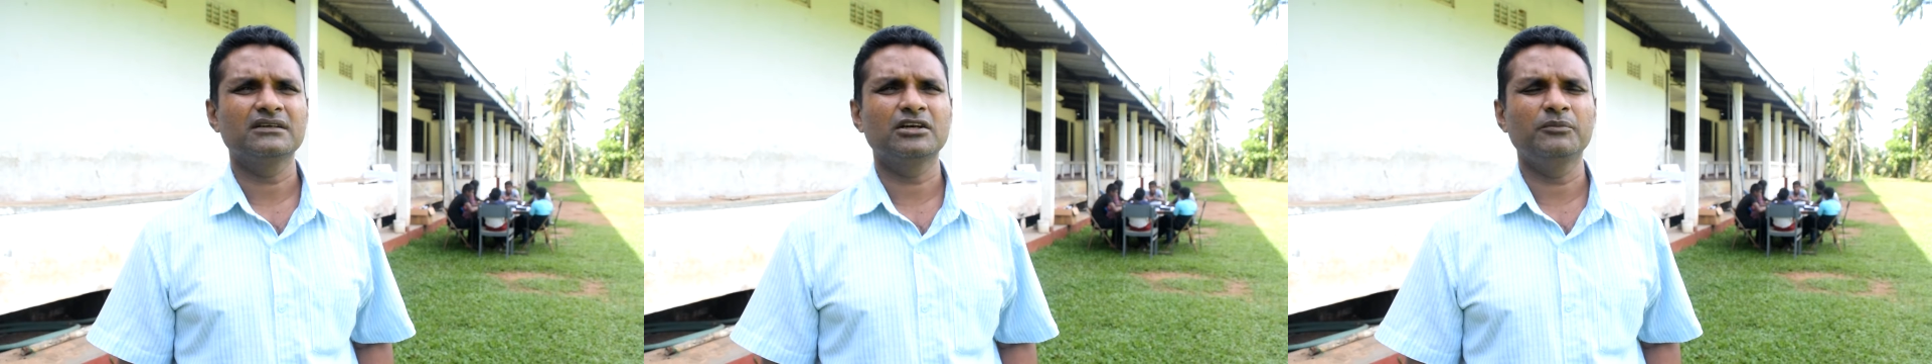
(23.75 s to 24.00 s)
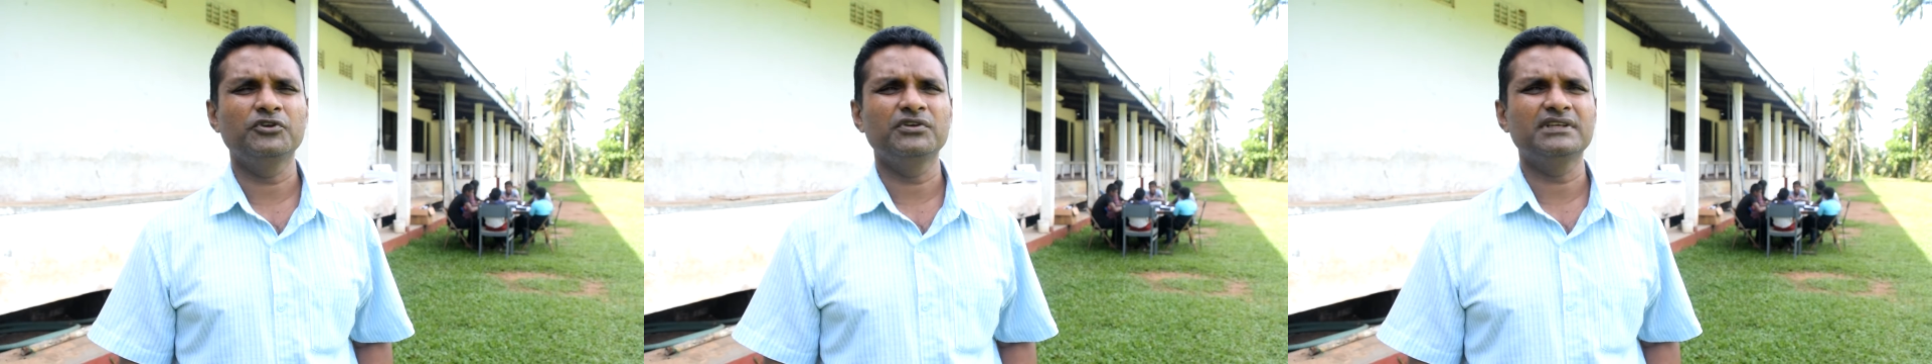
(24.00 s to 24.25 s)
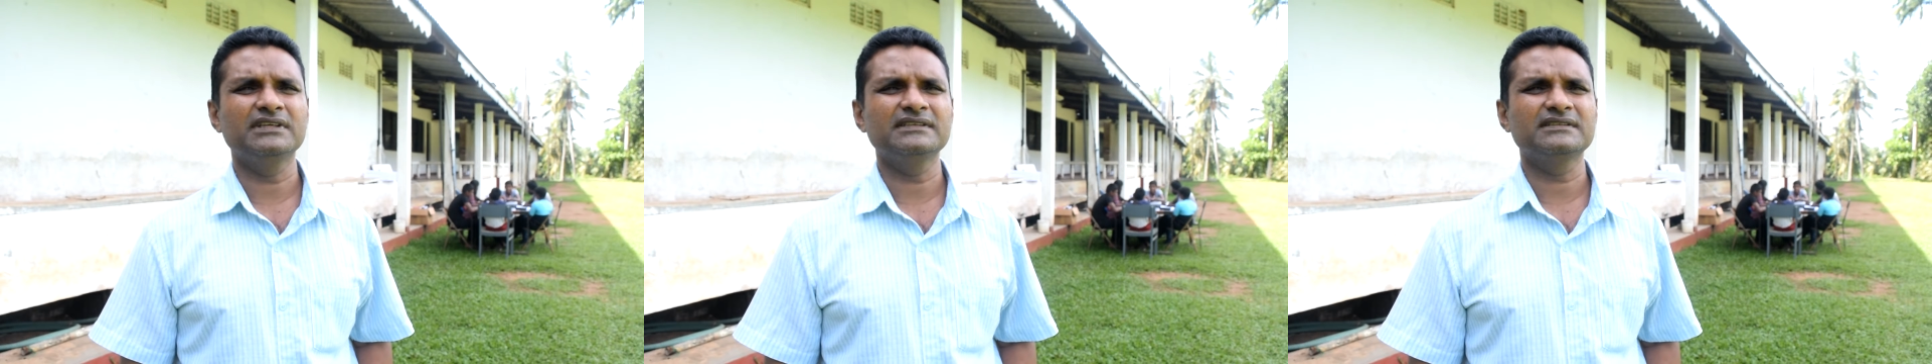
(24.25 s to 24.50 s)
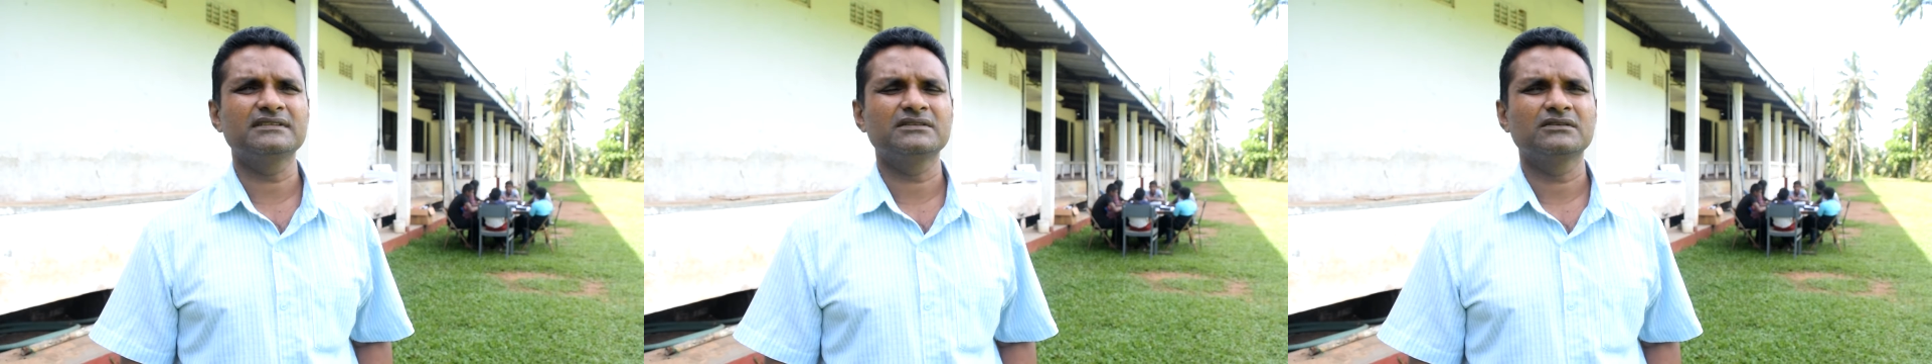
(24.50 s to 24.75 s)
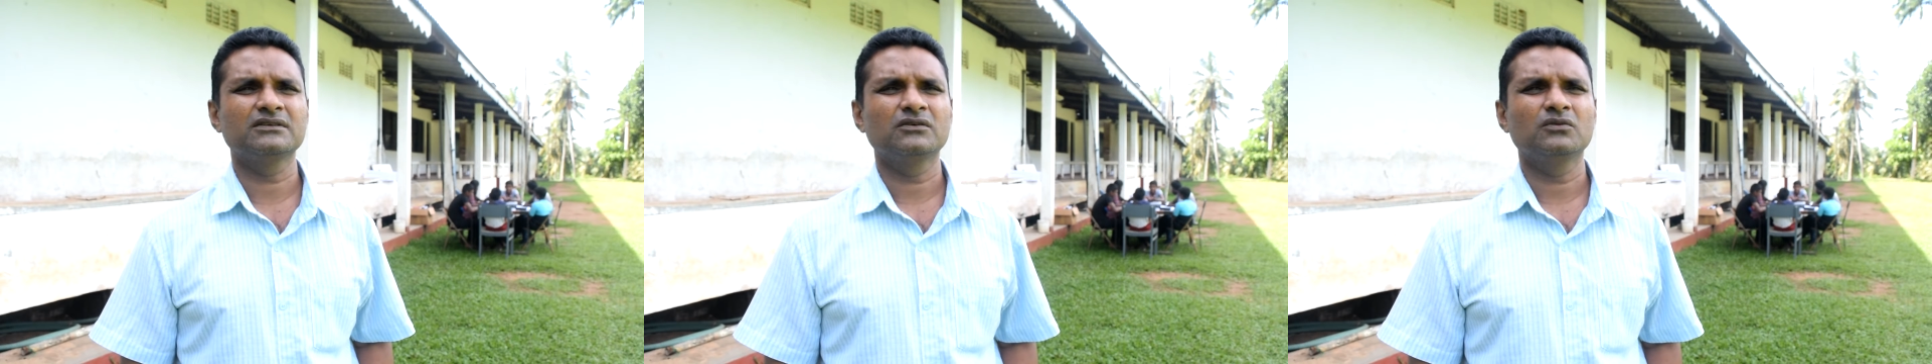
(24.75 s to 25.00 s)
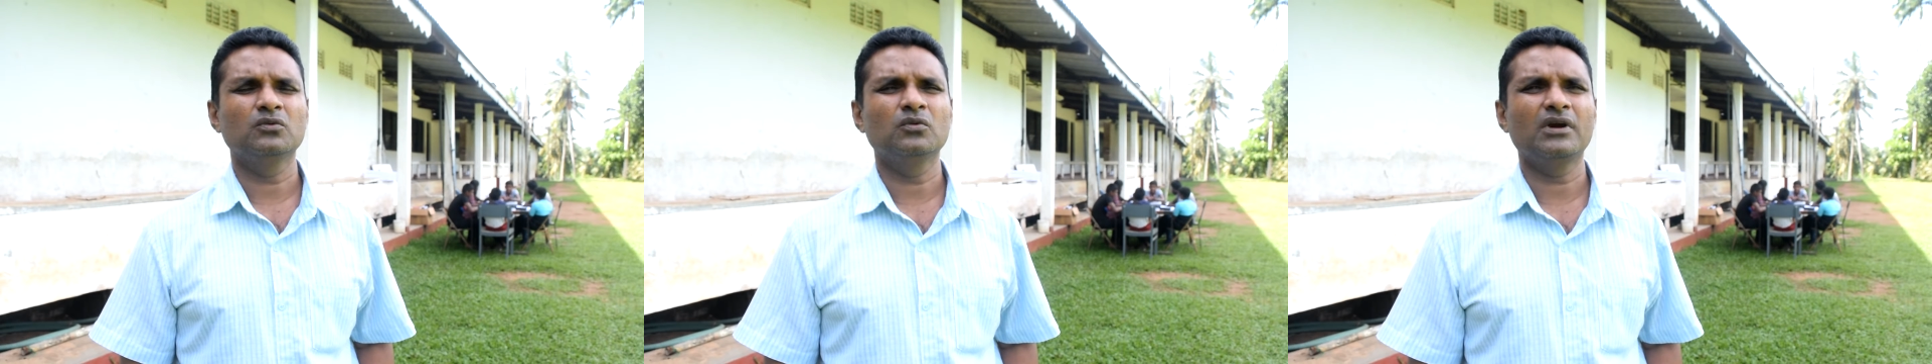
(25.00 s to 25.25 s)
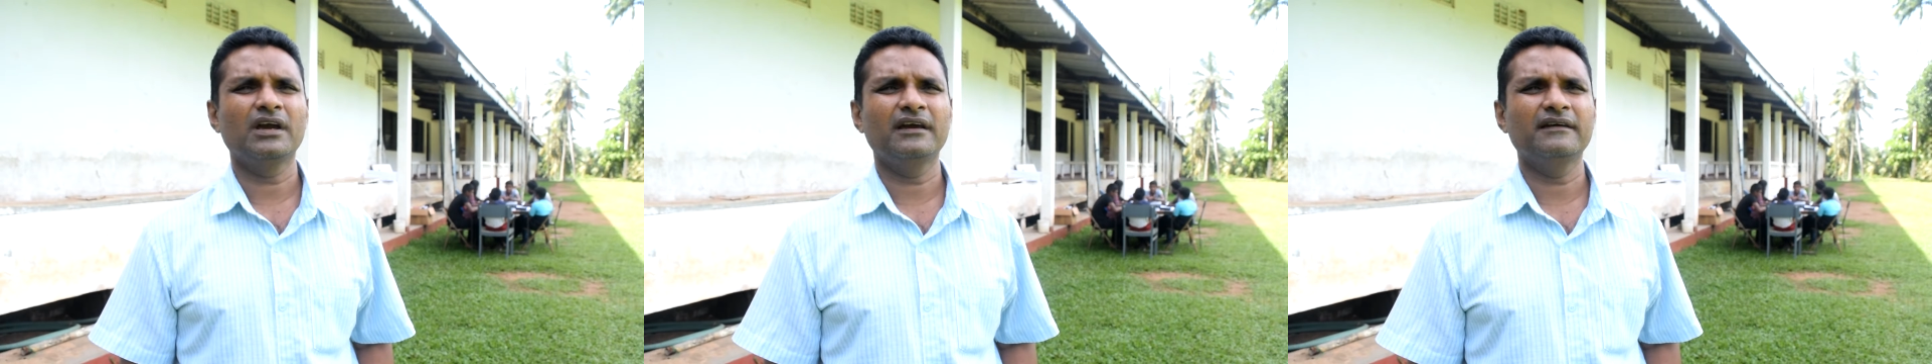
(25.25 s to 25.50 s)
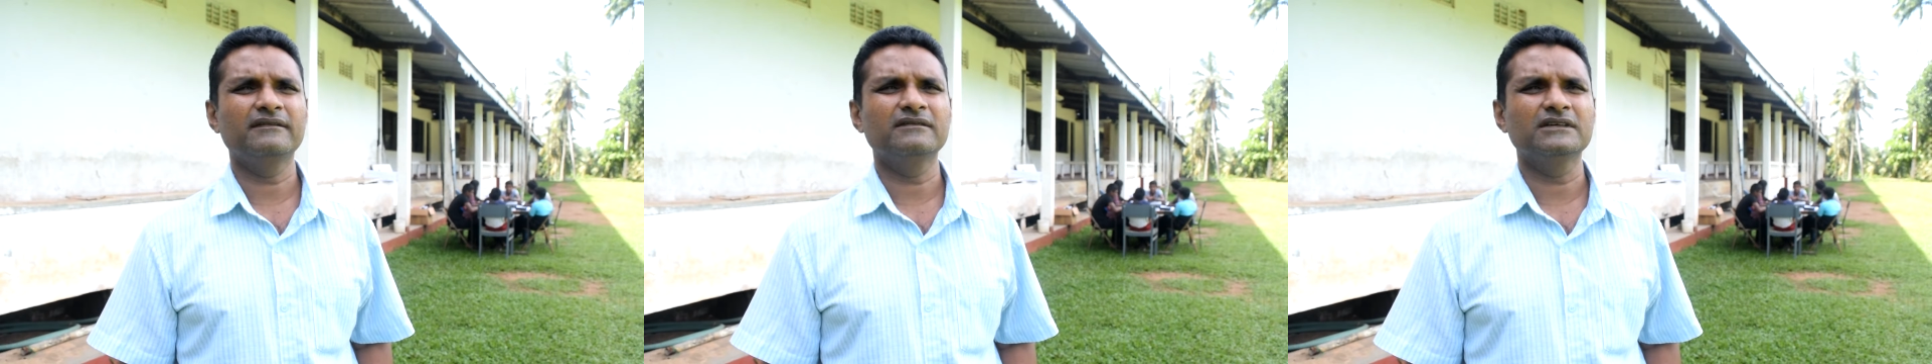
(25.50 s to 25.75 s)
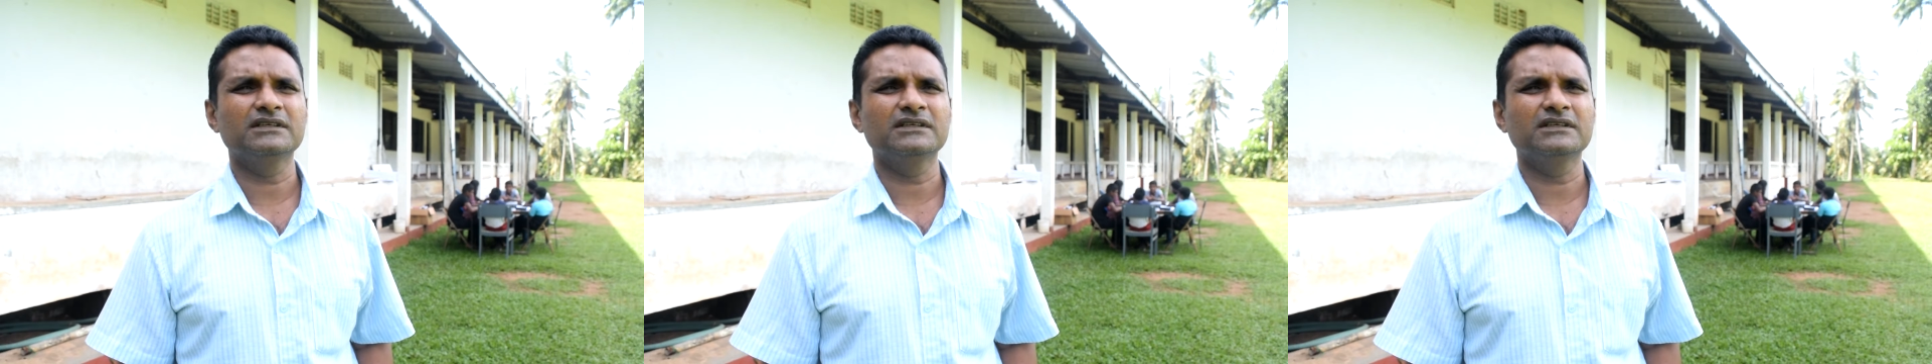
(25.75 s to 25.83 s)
communities who have,